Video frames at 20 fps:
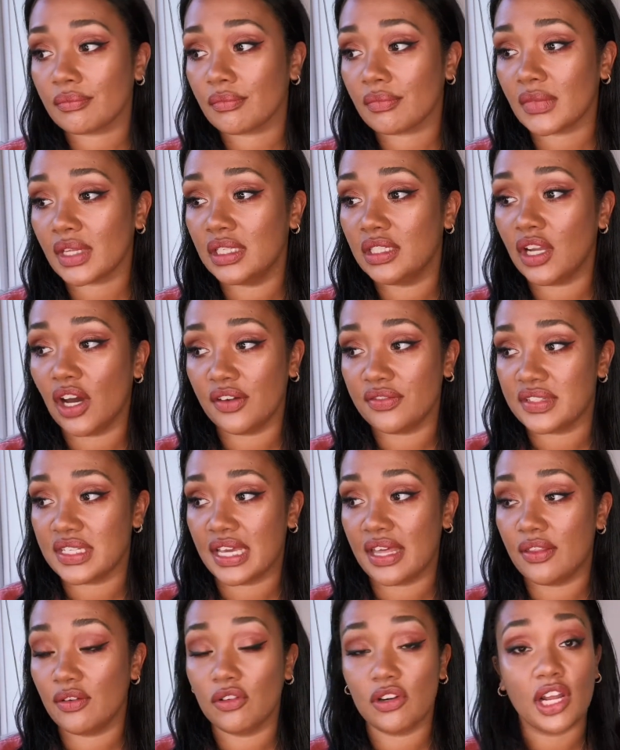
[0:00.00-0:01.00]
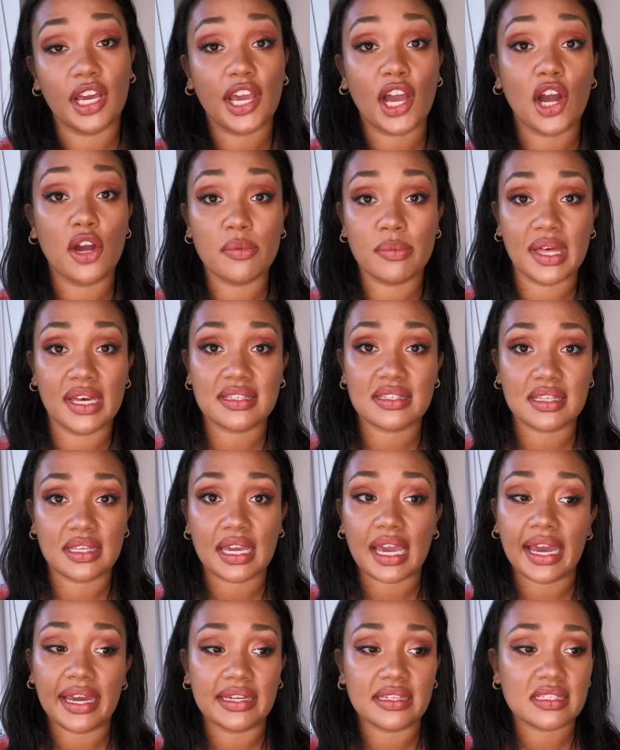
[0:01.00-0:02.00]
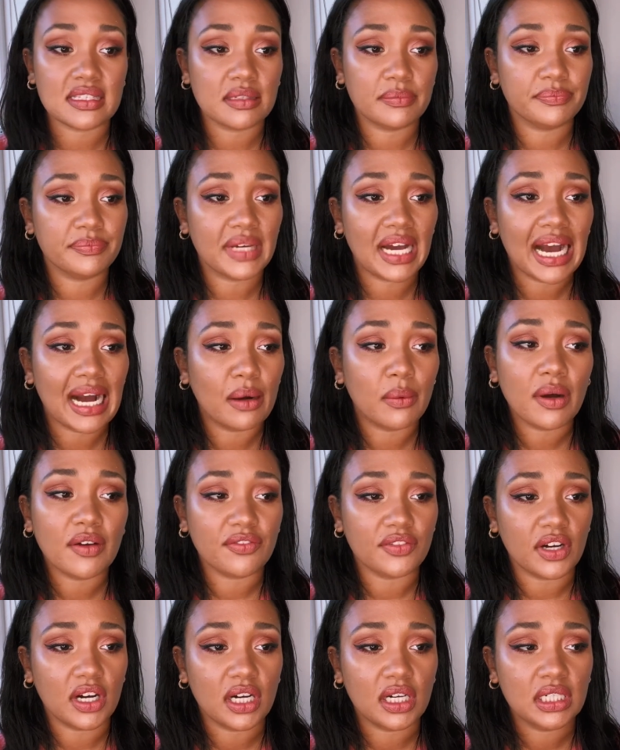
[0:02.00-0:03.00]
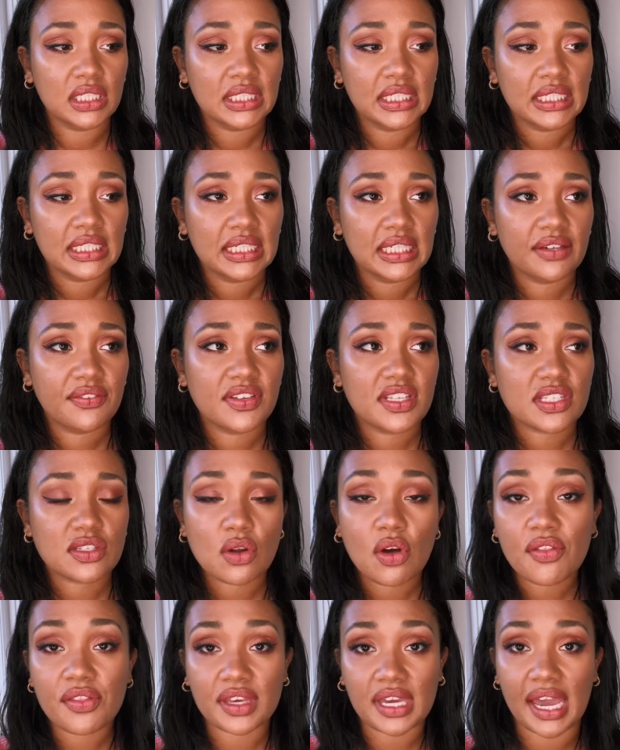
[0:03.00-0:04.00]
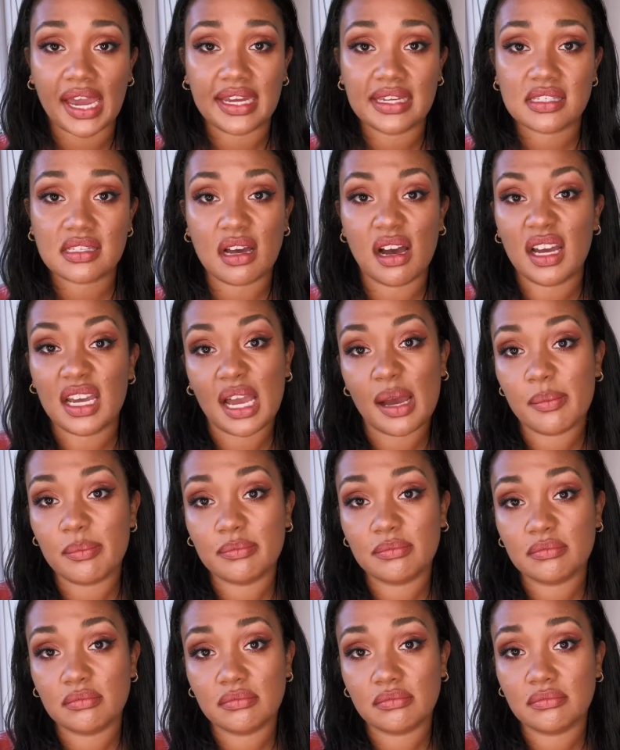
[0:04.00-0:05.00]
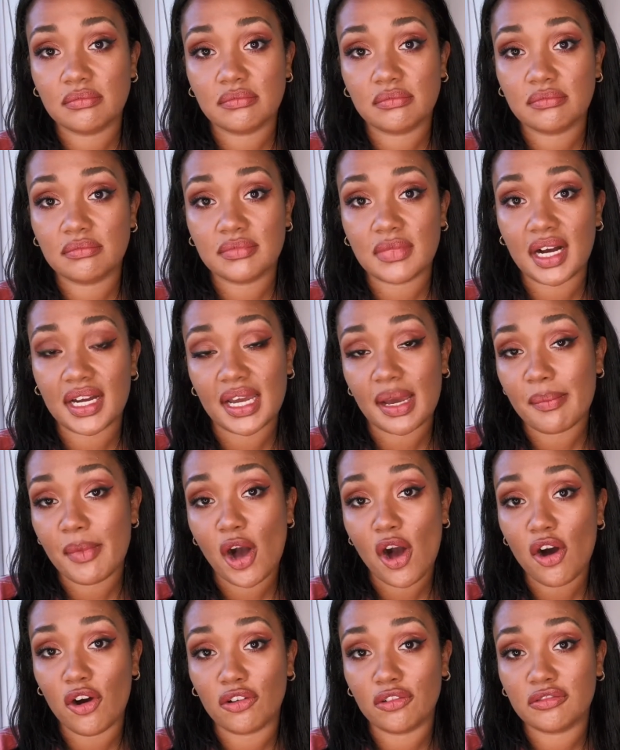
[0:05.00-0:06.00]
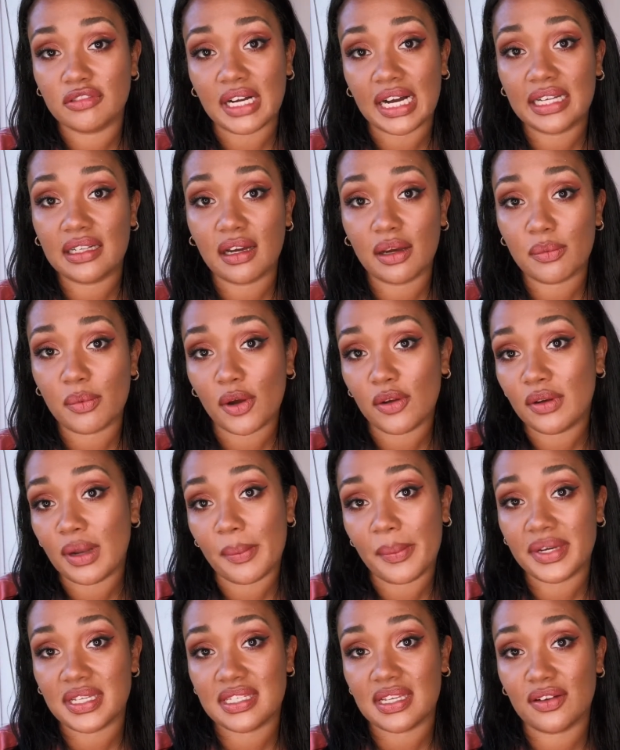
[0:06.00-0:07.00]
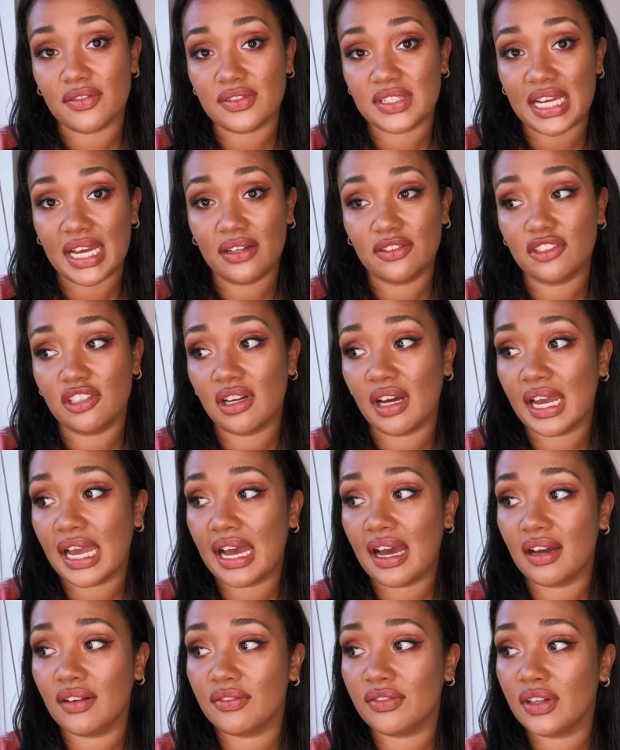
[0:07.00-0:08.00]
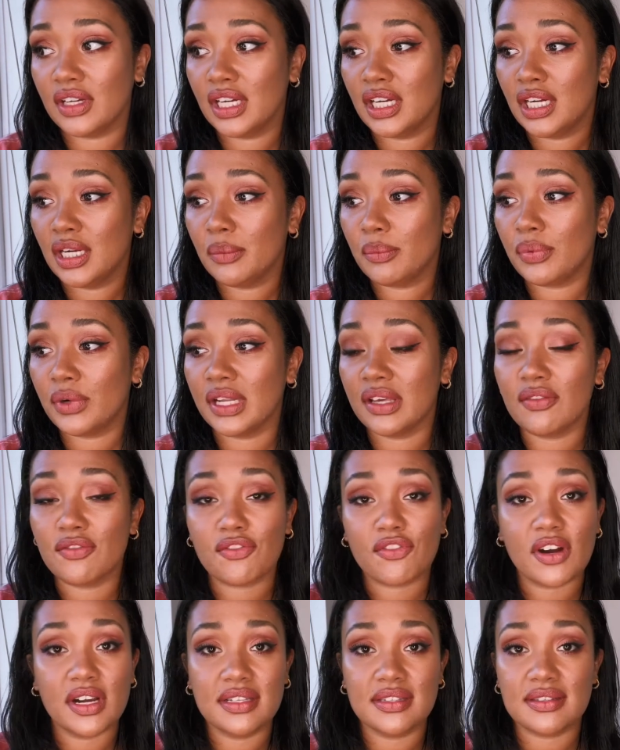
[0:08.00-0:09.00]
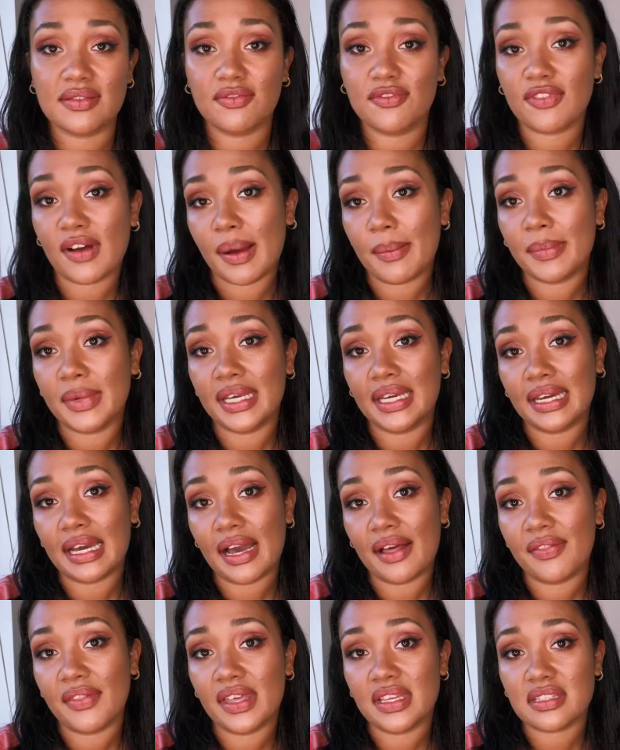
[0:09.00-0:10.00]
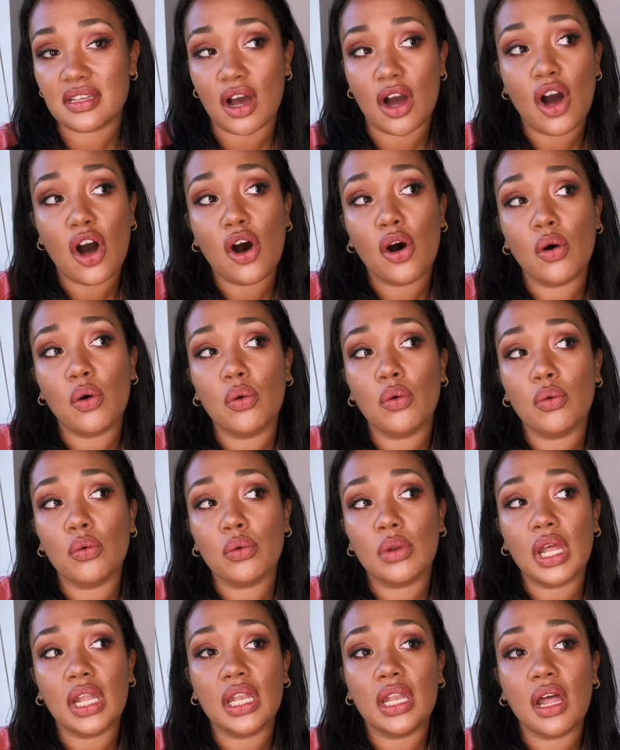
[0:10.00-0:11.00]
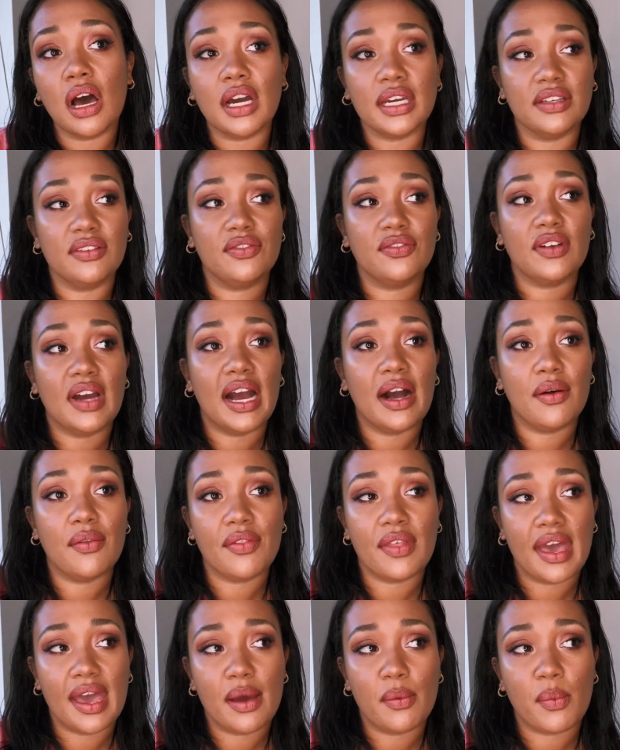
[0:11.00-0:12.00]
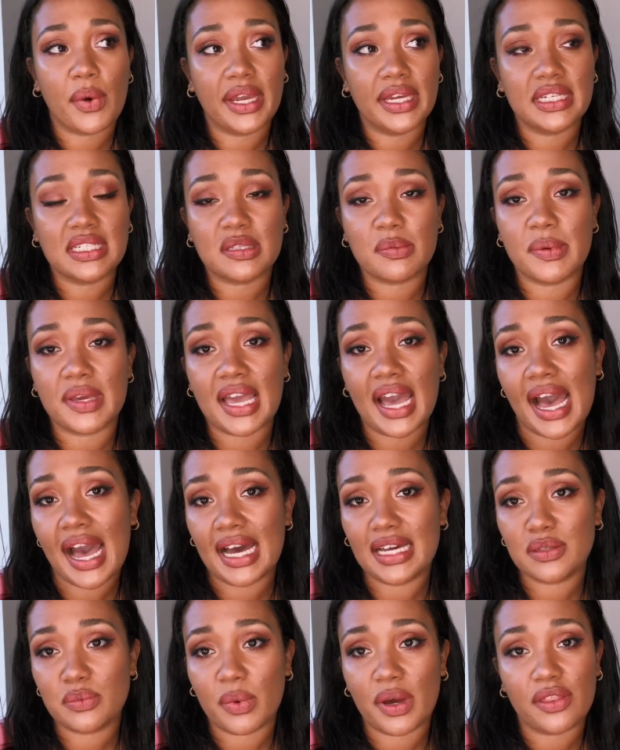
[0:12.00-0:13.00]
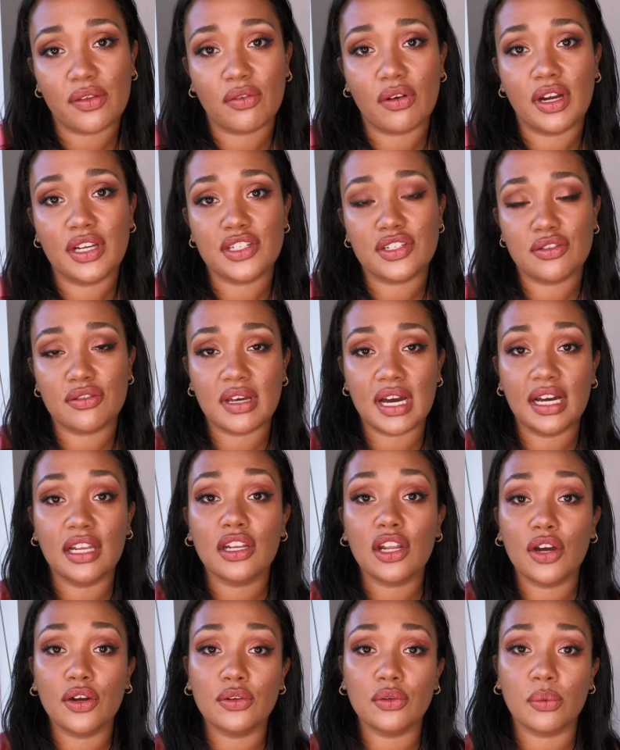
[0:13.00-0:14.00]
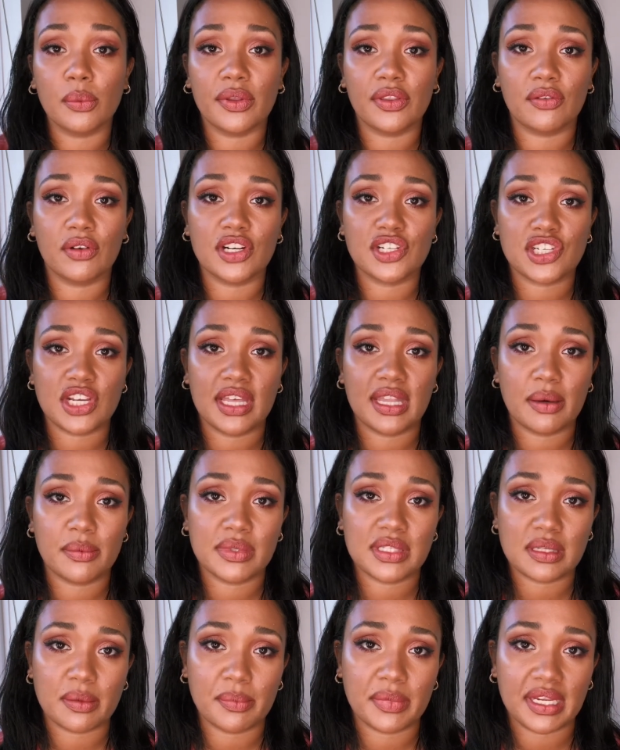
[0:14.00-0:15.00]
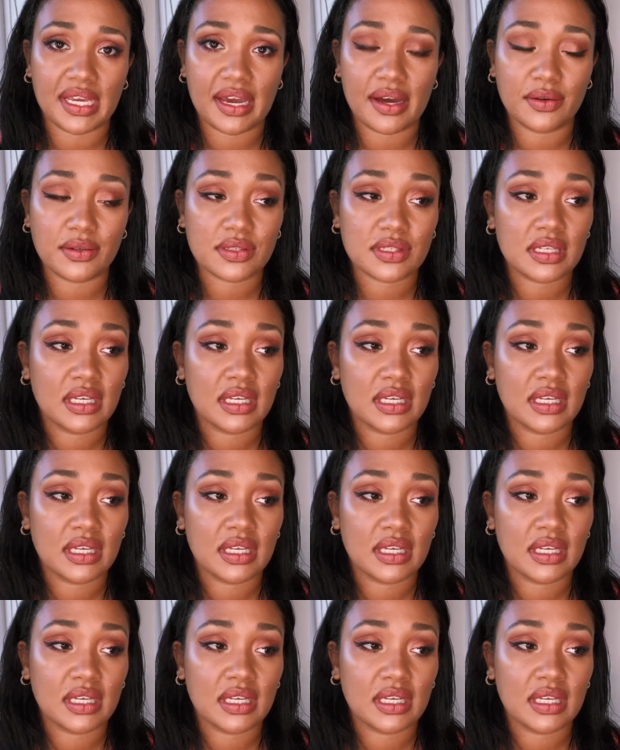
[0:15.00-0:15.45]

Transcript: life together, and I hope that's the case. However, if it's not the case, I am whole, and I won't let myself down, and I have brilliant friends and family, and there's a whole life out there waiting to be had, whether I do that alone or whether I share that with somebody else.